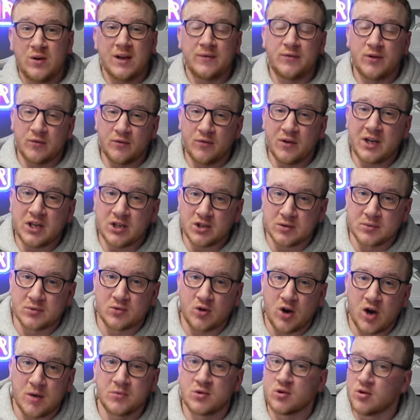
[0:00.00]
If you've already
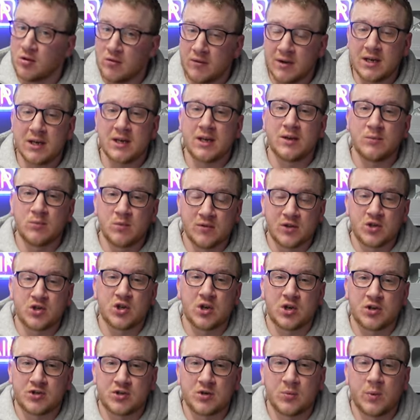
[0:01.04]
subscribed, you're already in with a
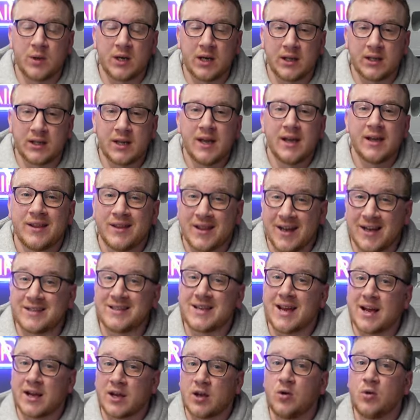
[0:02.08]
chance of winning that
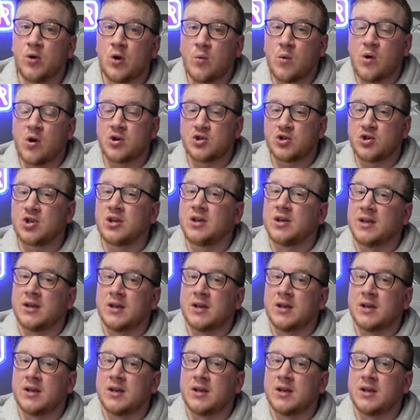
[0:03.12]
Tag Heuer watch.